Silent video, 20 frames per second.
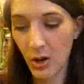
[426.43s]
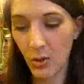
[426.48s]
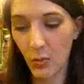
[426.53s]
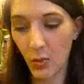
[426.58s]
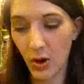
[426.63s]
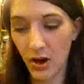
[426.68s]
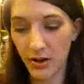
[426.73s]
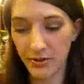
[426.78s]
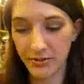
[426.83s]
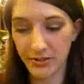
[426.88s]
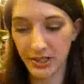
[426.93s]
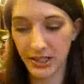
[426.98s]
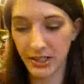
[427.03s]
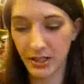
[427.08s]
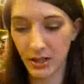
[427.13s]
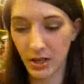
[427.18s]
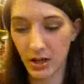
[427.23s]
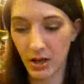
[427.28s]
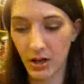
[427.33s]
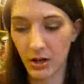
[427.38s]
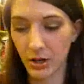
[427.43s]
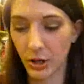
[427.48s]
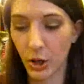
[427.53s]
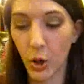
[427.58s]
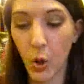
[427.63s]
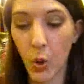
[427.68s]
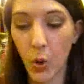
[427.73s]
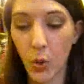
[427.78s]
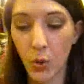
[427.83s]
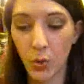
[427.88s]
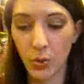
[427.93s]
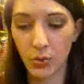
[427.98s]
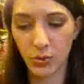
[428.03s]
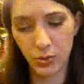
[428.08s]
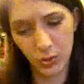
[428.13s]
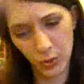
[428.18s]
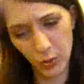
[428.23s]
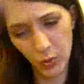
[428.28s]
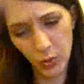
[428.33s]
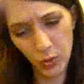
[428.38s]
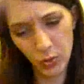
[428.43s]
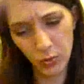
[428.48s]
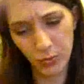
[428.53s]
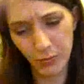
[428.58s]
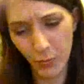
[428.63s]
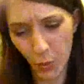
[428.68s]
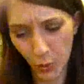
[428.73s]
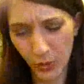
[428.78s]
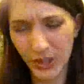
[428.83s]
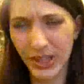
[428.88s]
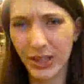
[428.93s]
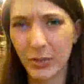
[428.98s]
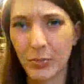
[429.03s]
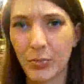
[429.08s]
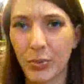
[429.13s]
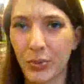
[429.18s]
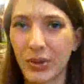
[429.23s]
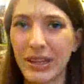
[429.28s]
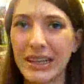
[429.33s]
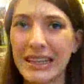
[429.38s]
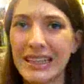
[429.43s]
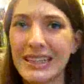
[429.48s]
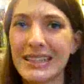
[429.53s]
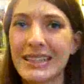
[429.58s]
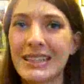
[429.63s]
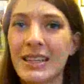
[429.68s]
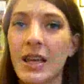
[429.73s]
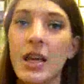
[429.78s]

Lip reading: wafting on a cool morning breeze.